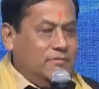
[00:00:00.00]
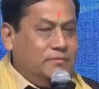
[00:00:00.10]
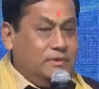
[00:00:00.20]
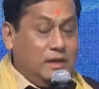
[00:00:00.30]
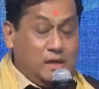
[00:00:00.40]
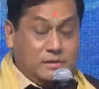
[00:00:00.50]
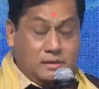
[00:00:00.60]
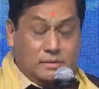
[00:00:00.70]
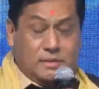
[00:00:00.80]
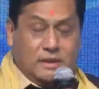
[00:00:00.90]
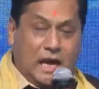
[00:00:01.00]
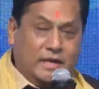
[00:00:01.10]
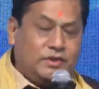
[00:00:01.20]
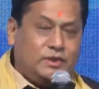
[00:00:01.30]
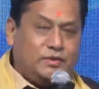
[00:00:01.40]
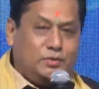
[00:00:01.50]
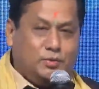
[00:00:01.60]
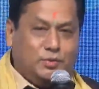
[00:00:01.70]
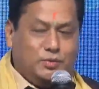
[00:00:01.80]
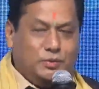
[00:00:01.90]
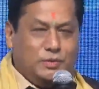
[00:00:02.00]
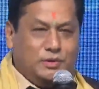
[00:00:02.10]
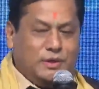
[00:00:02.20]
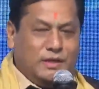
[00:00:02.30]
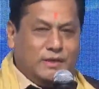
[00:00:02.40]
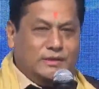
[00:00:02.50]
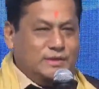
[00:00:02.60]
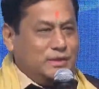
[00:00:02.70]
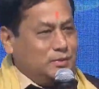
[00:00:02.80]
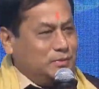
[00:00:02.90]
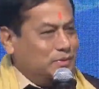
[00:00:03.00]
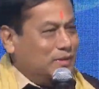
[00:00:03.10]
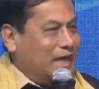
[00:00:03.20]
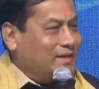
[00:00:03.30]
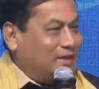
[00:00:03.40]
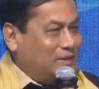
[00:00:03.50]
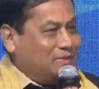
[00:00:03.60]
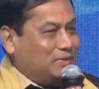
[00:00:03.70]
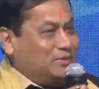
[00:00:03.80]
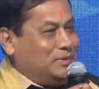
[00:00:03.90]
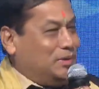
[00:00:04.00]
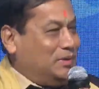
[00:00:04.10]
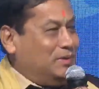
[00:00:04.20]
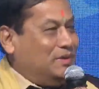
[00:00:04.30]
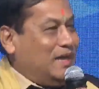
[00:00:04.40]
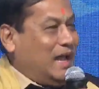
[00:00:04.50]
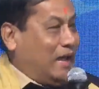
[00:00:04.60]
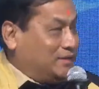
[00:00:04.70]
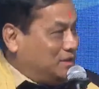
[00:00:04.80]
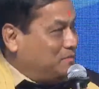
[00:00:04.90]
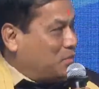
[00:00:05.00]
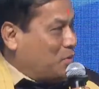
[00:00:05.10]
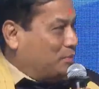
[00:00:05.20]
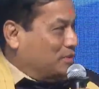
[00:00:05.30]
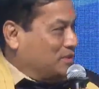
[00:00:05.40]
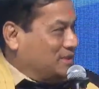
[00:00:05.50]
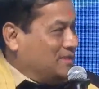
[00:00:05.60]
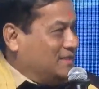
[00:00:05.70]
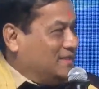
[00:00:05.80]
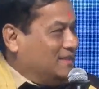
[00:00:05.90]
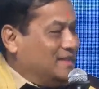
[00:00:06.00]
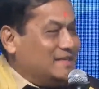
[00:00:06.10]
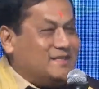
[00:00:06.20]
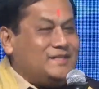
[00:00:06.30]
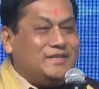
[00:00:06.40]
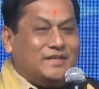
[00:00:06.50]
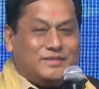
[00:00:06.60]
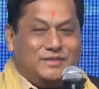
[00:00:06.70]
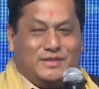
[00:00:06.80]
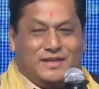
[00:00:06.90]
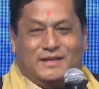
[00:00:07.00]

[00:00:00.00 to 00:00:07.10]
really delighted to see you and also your active cooperation since yesterday.